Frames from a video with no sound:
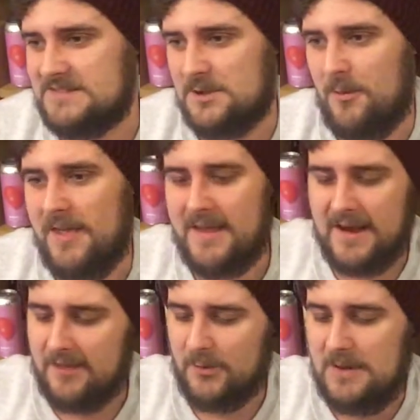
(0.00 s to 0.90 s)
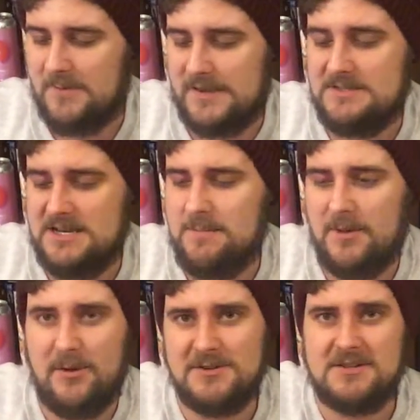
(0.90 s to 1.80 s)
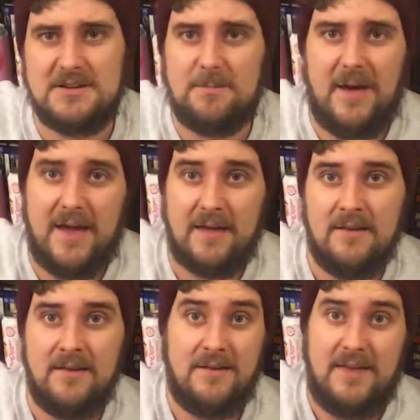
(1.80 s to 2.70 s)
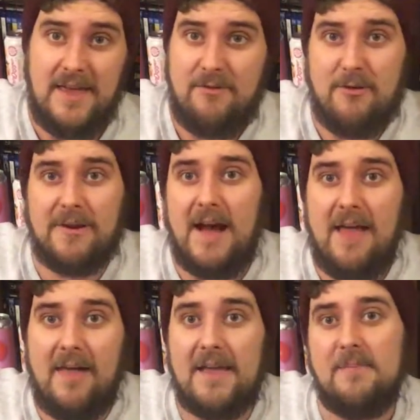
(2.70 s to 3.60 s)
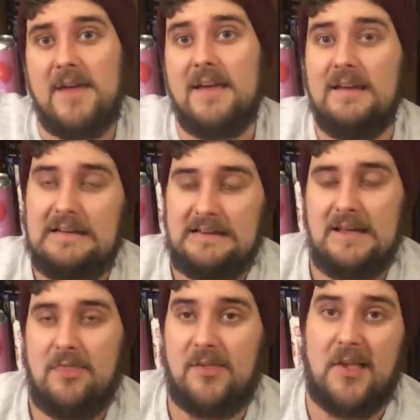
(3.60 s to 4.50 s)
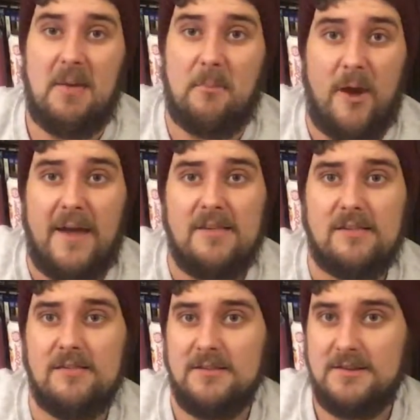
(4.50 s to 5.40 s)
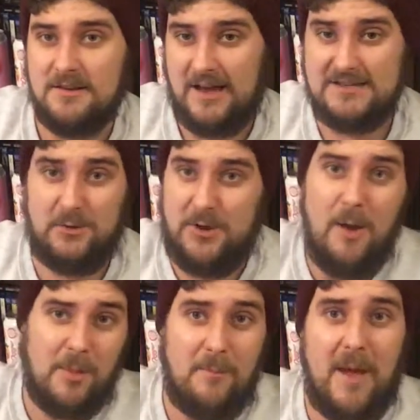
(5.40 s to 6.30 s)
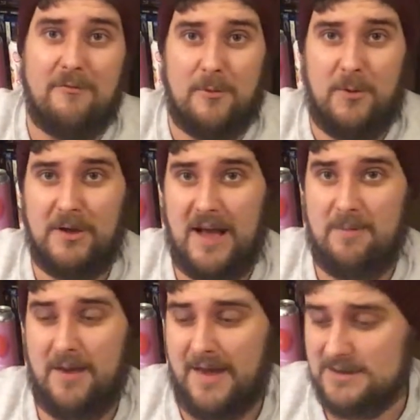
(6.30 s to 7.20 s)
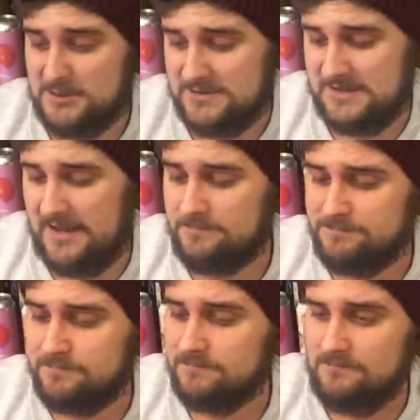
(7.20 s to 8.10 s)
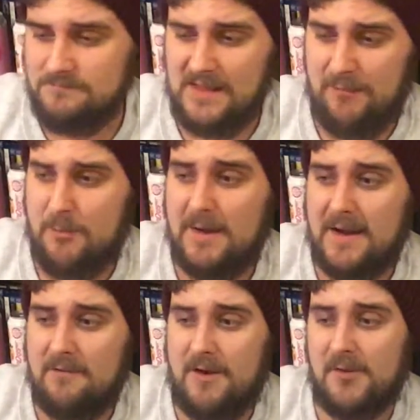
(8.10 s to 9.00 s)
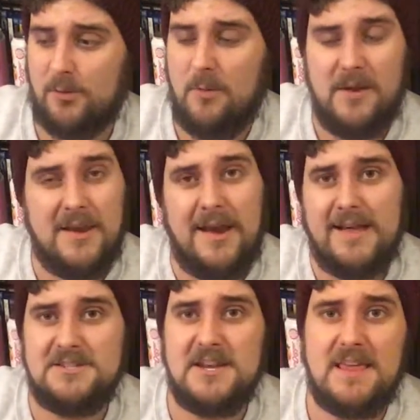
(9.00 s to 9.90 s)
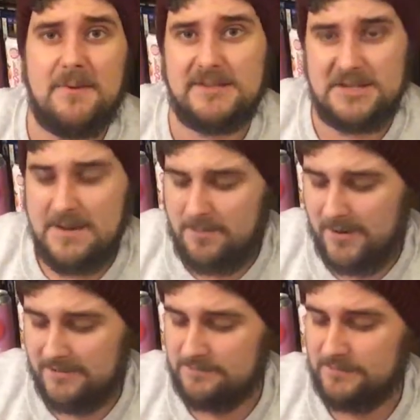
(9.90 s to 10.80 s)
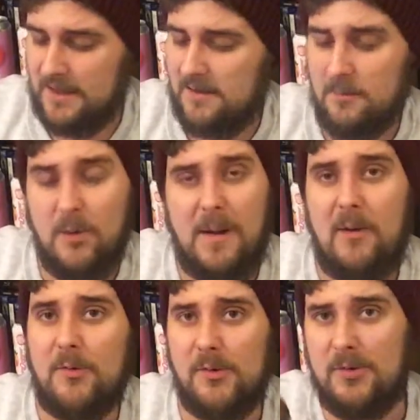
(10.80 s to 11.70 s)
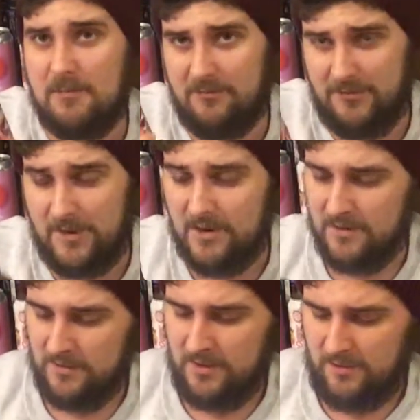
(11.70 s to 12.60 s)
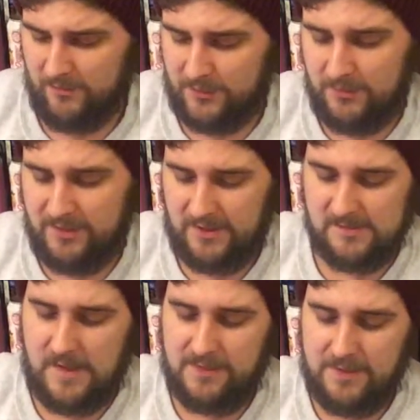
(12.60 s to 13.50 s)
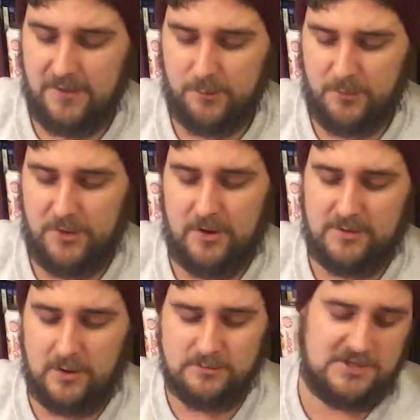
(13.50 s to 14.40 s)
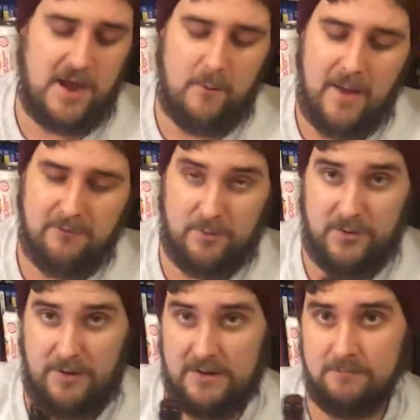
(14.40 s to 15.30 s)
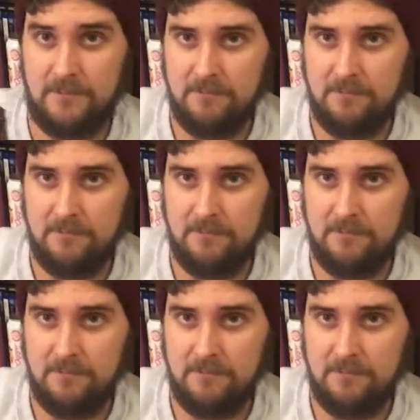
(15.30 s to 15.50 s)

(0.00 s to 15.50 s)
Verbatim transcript: so what, you get it 20% cheaper. You're just going to pay, if you're a guy like me, the same price as you would normally pay for a punk IPA. It's just that if you identify as a woman, you get it a cheeky bit cheaper. And more power to them for for doing things like this. Brewdog don't shy away from doing